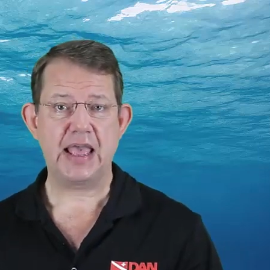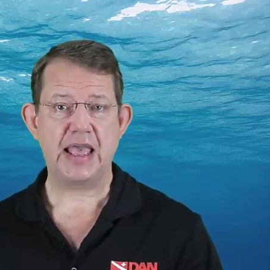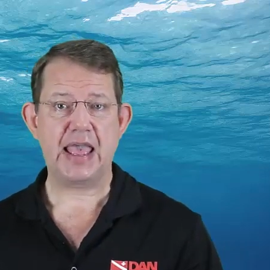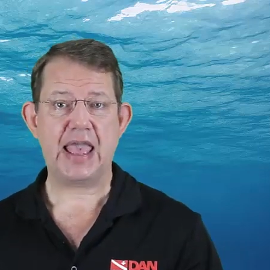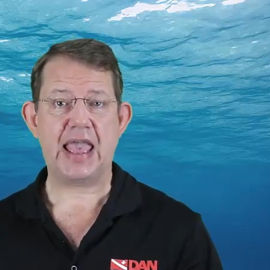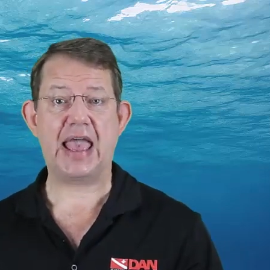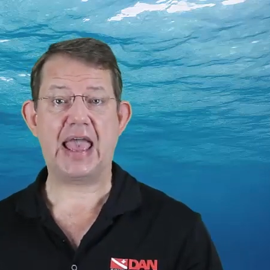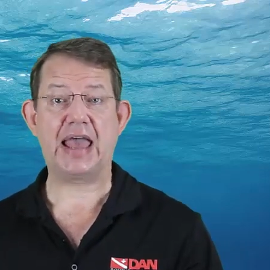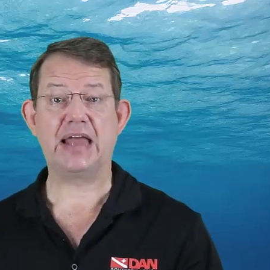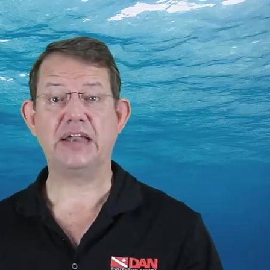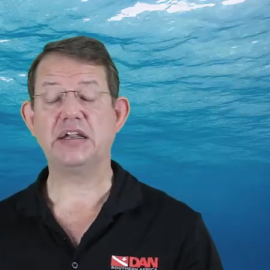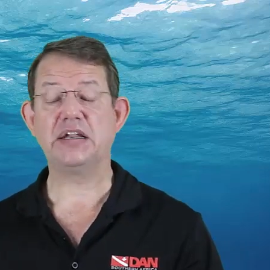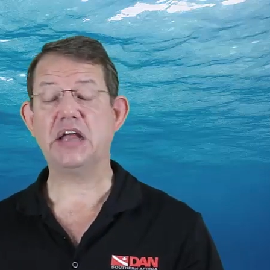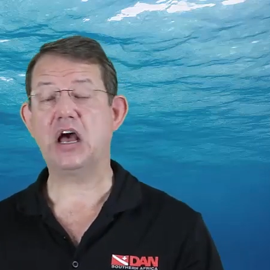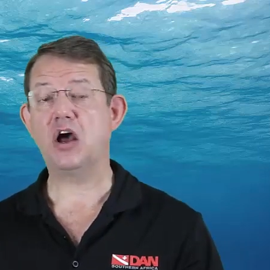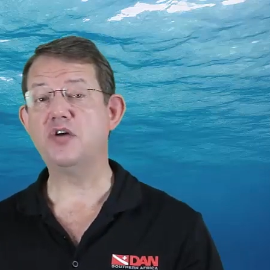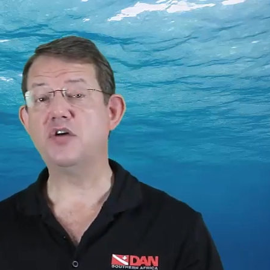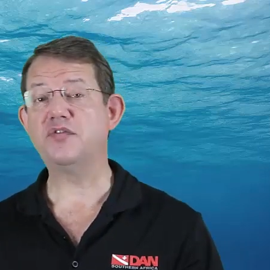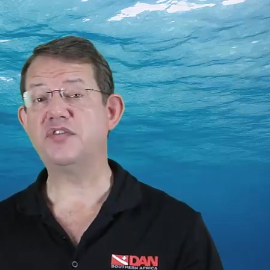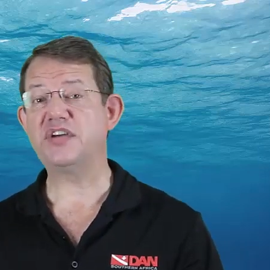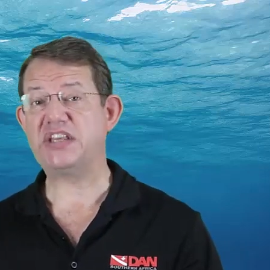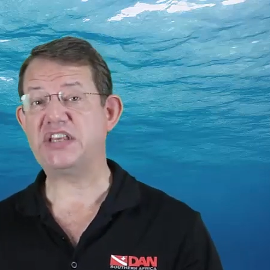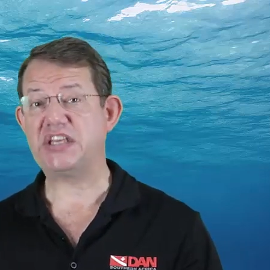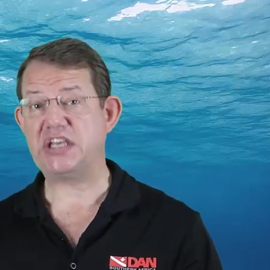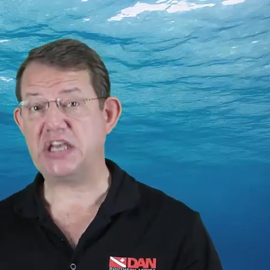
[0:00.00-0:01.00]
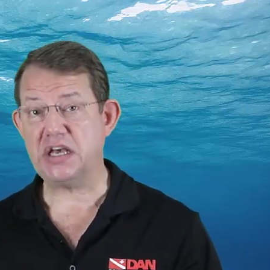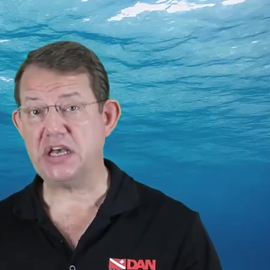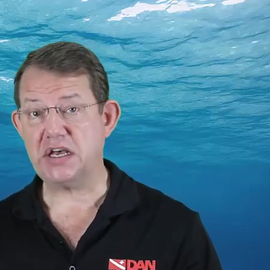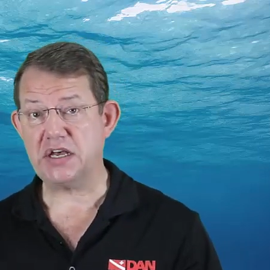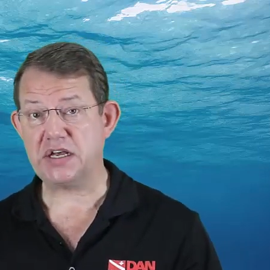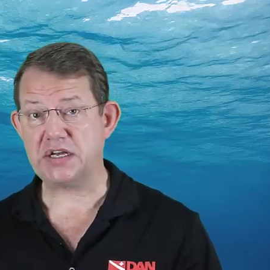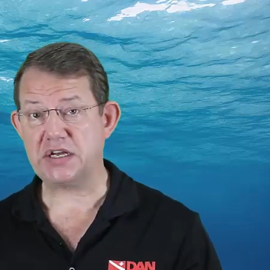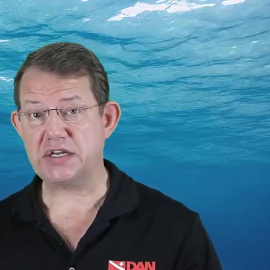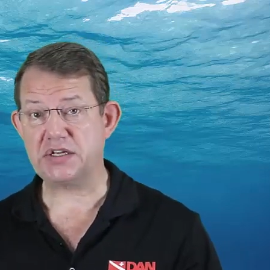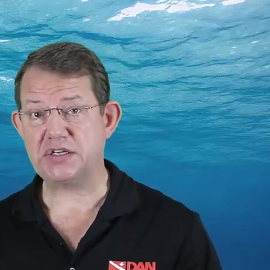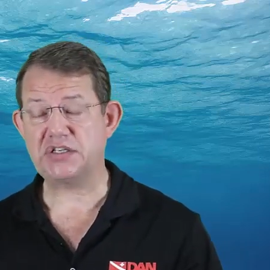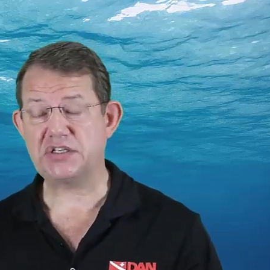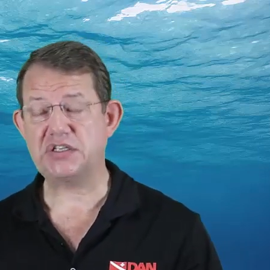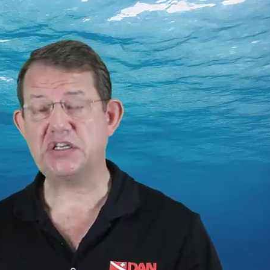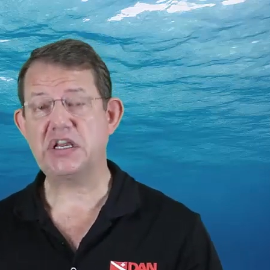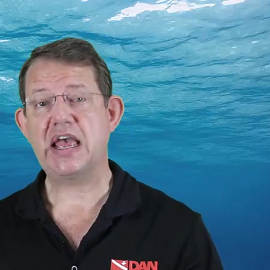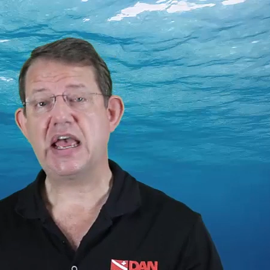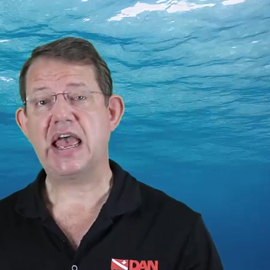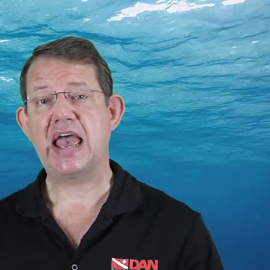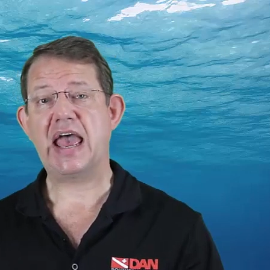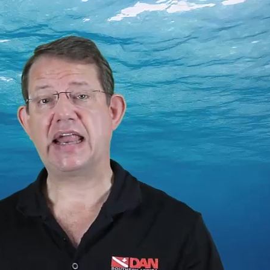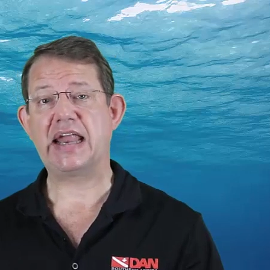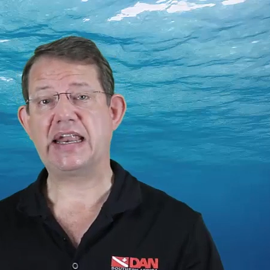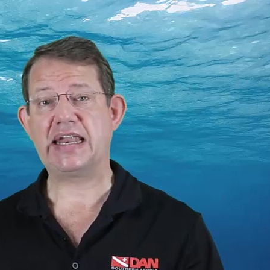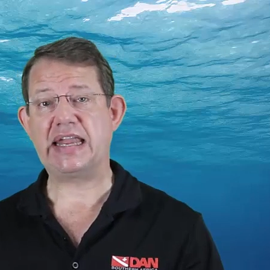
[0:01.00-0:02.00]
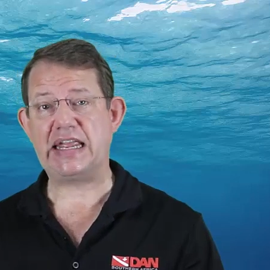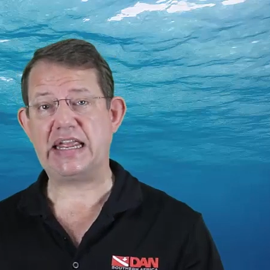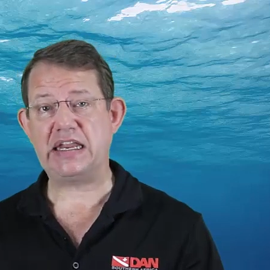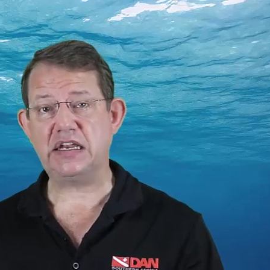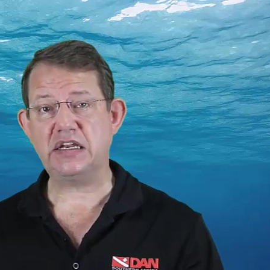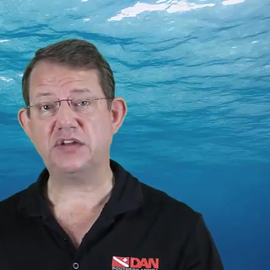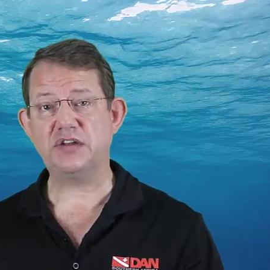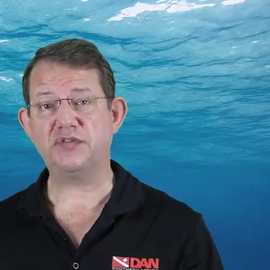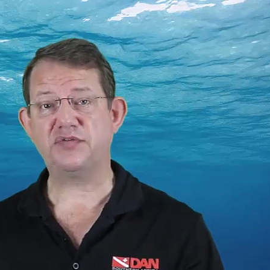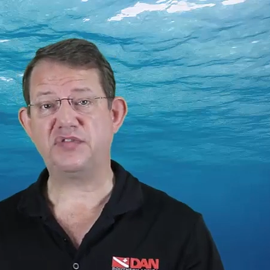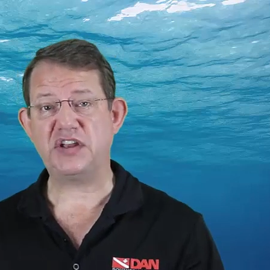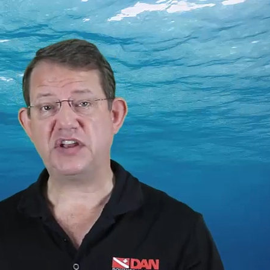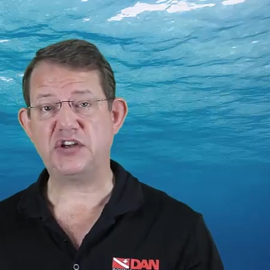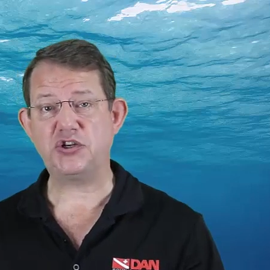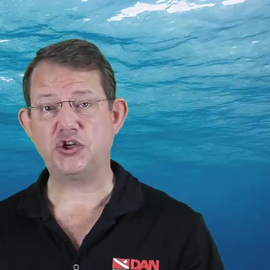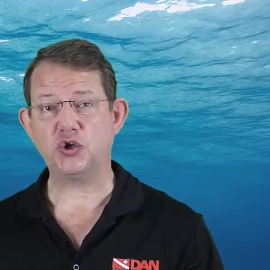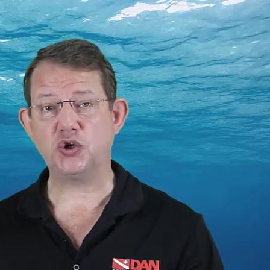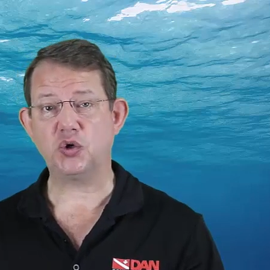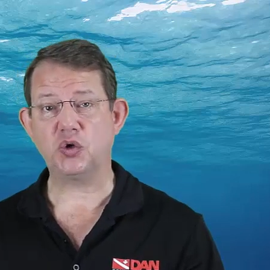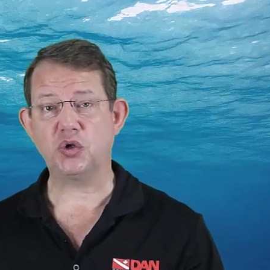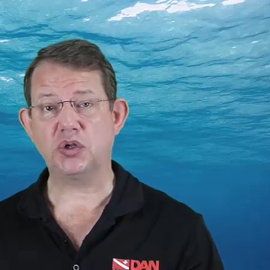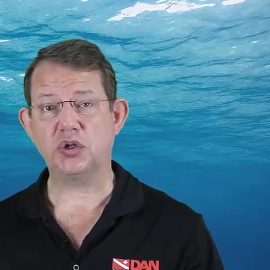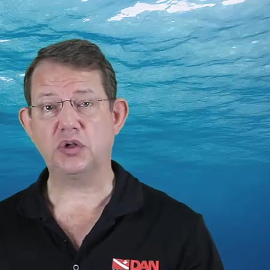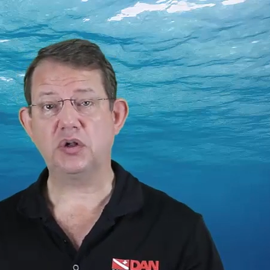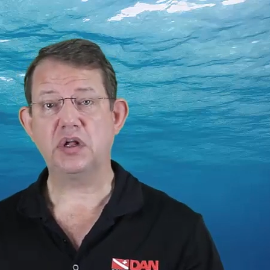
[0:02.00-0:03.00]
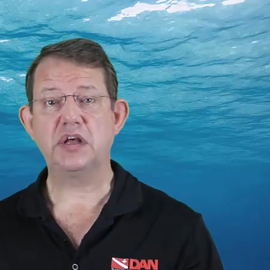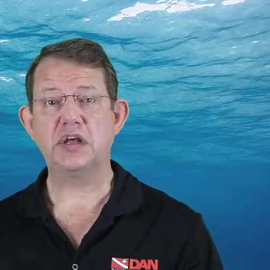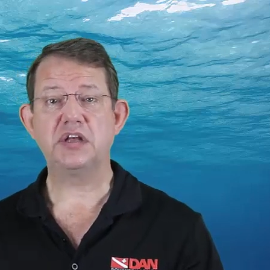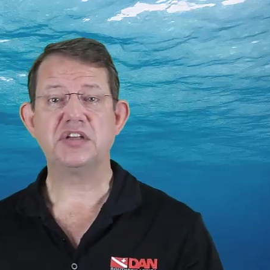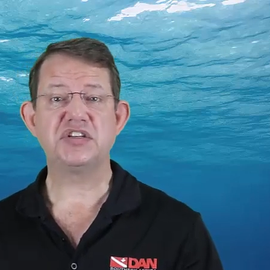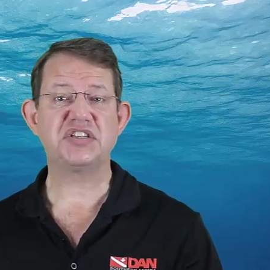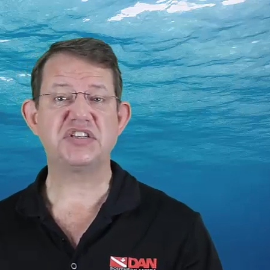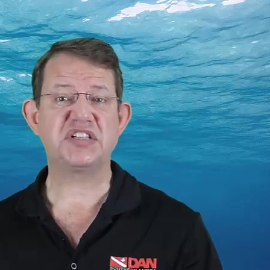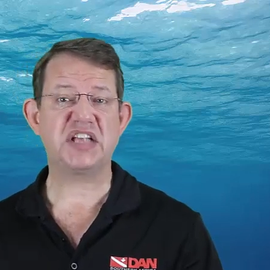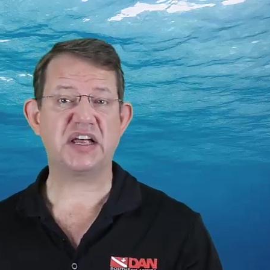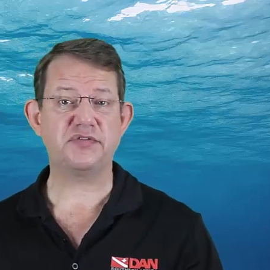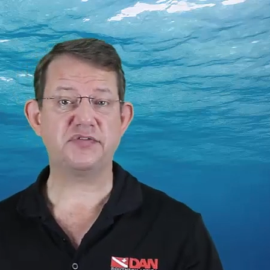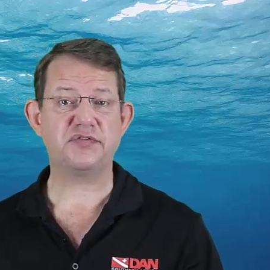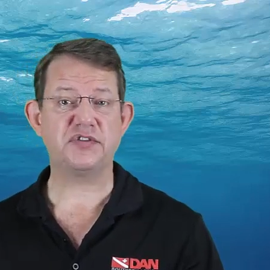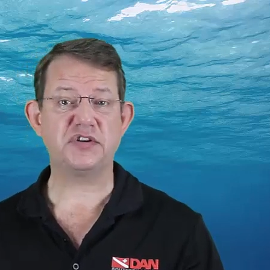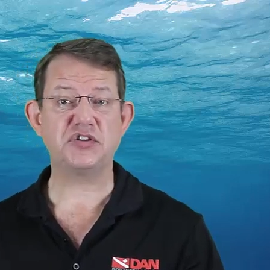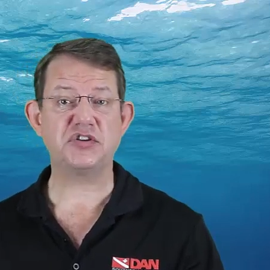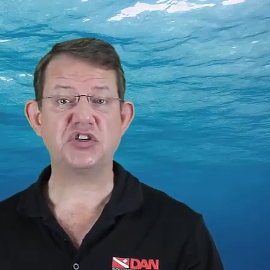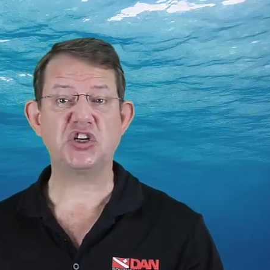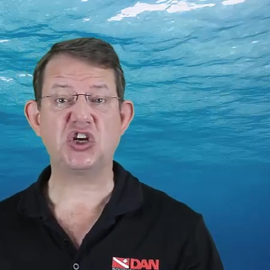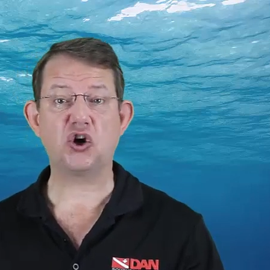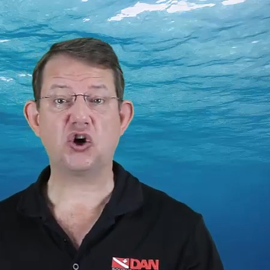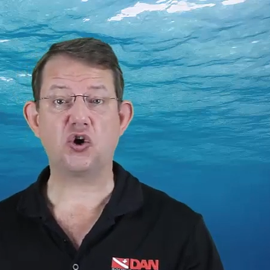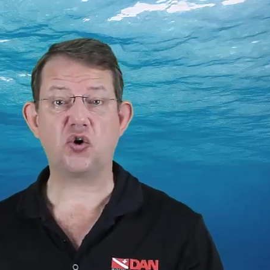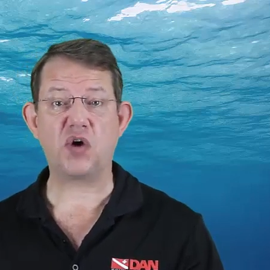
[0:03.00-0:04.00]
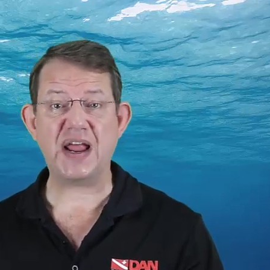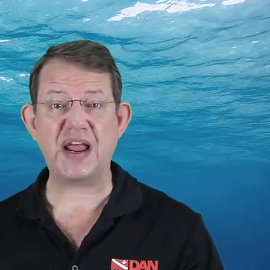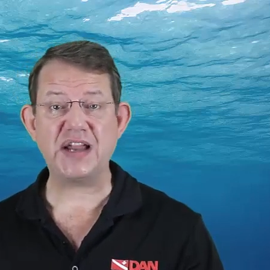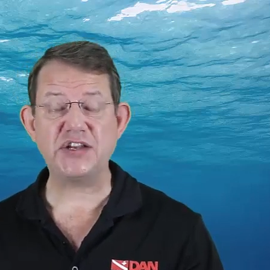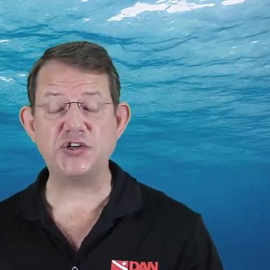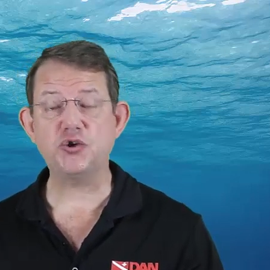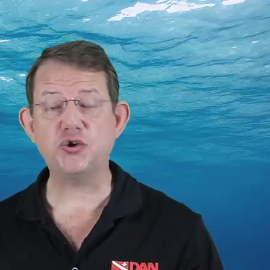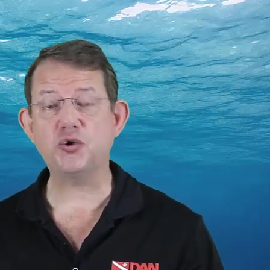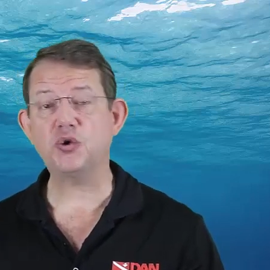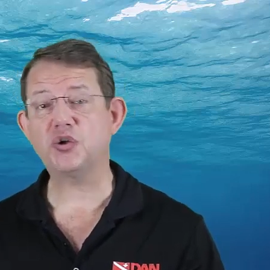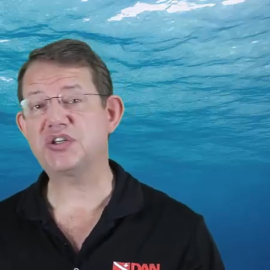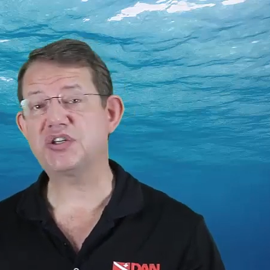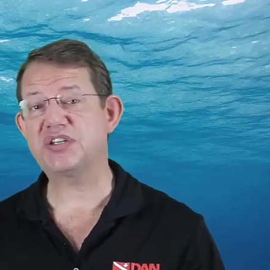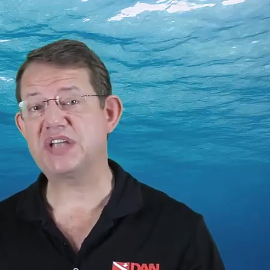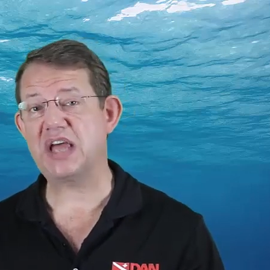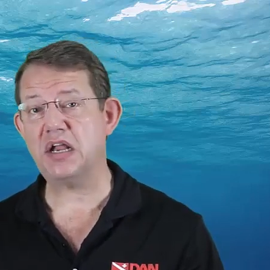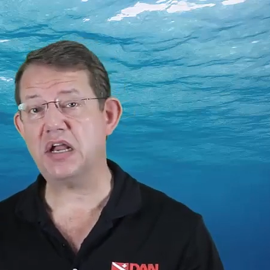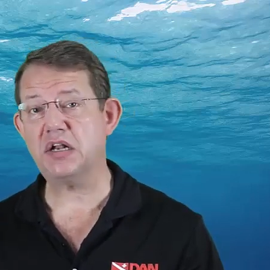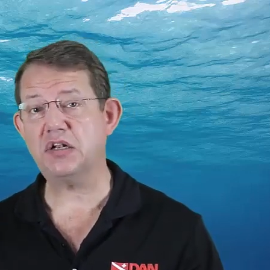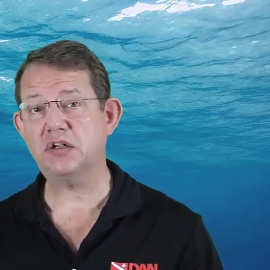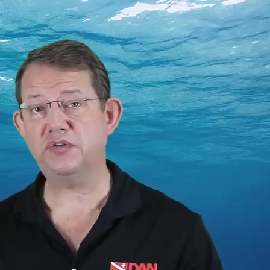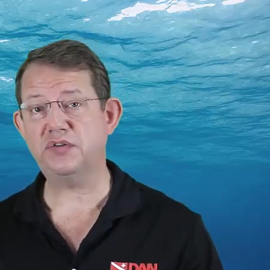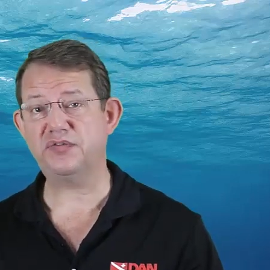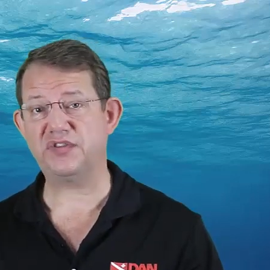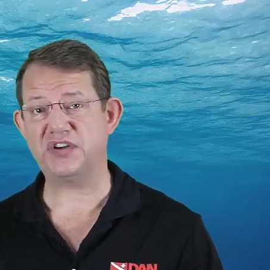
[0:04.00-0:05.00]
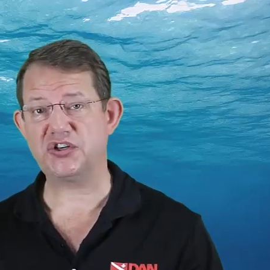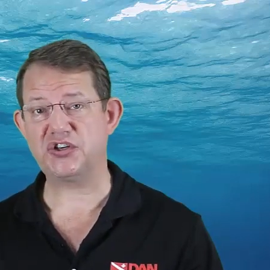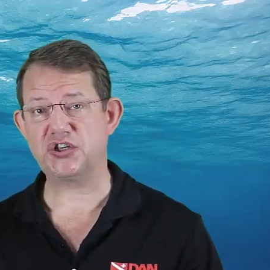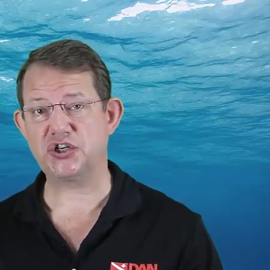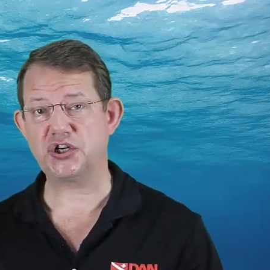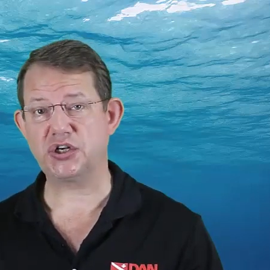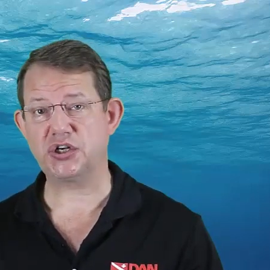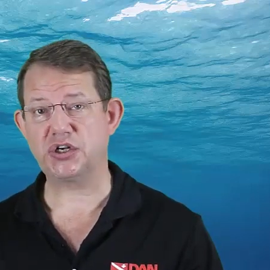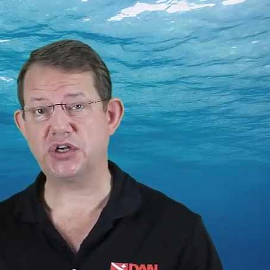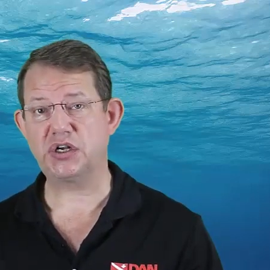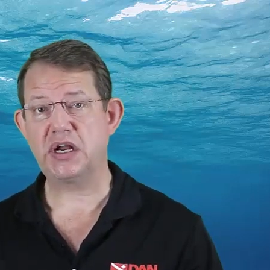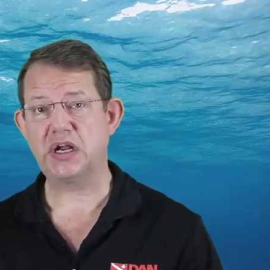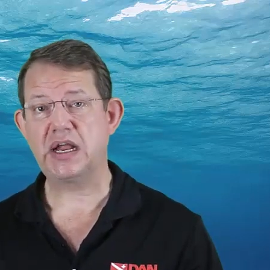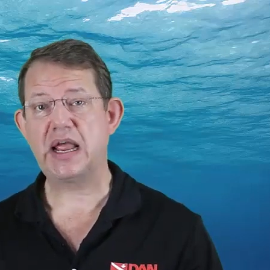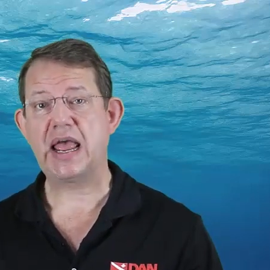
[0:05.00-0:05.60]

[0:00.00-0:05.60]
And over years, an individual suffers gradual tunnel vision